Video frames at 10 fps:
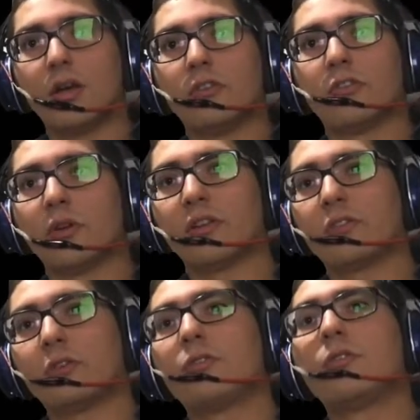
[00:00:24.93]
So let's
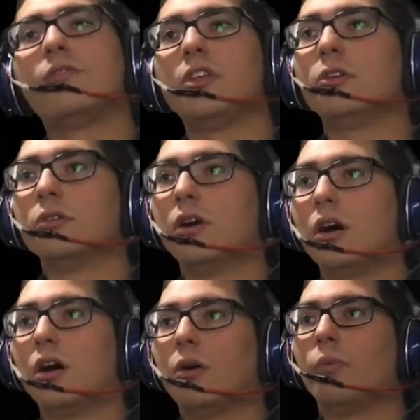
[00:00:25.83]
start with a video
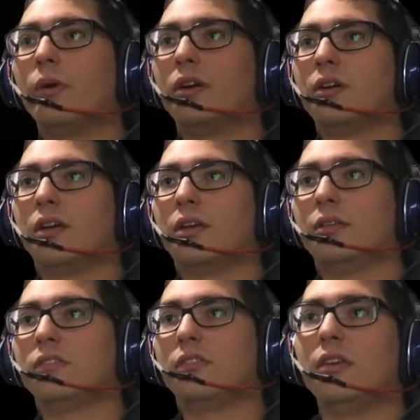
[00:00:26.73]
where they
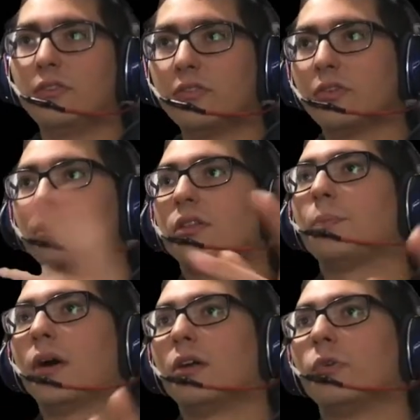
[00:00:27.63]
teased the
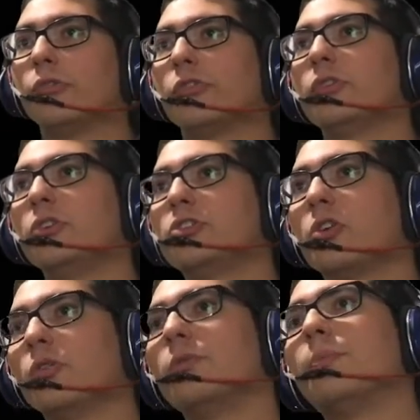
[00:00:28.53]
pedal, so they
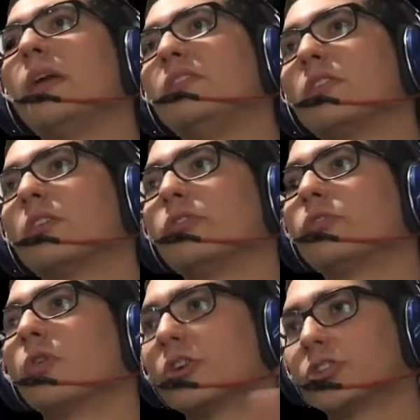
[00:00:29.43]
show the basic
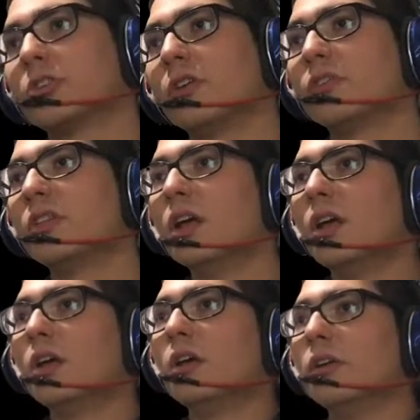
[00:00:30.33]
construction of it.
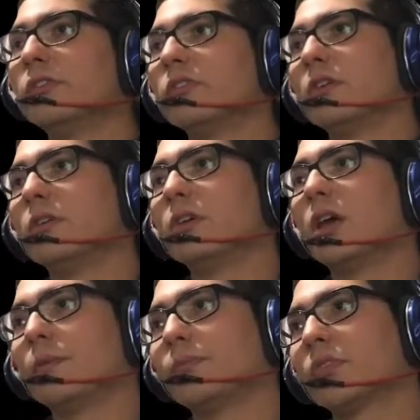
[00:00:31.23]
So
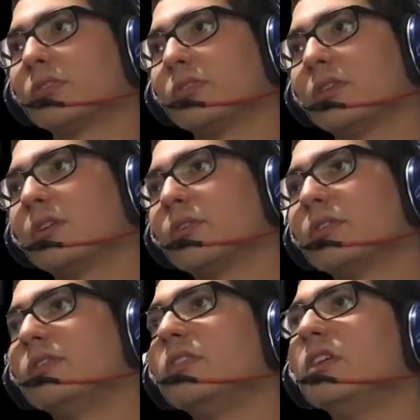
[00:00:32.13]
yeah, there you
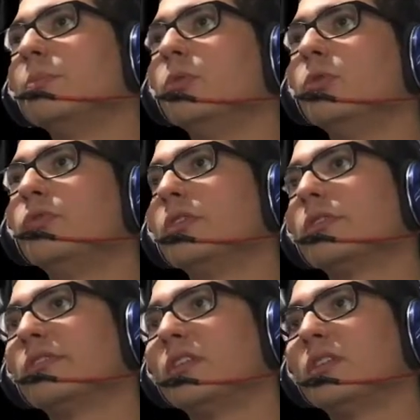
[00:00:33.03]
can see it moving. You
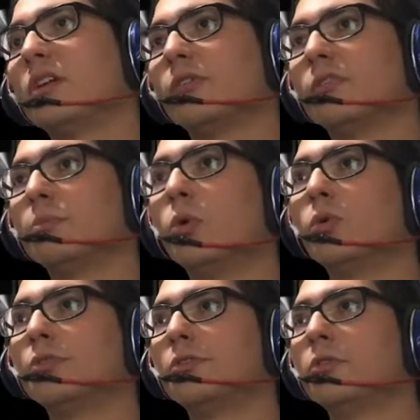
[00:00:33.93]
can see there is a
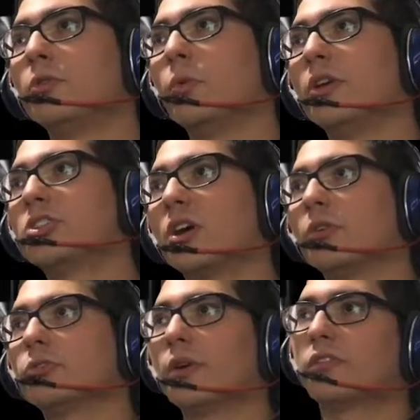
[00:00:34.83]
motor which
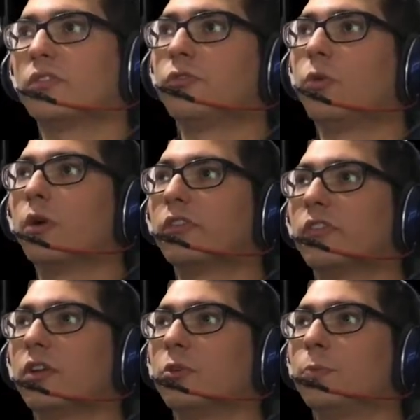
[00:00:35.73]
counteracts the
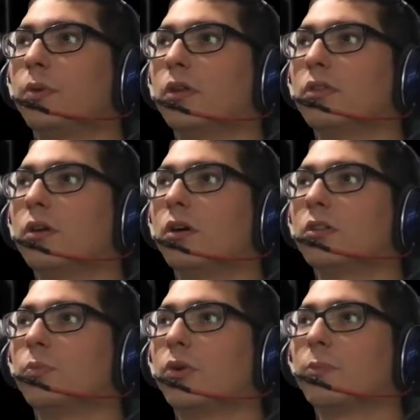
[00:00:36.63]
force that you put
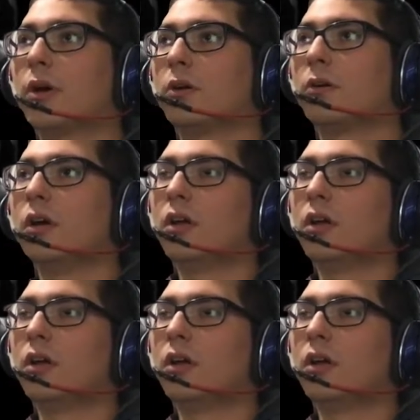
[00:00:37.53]
on the brake pedal.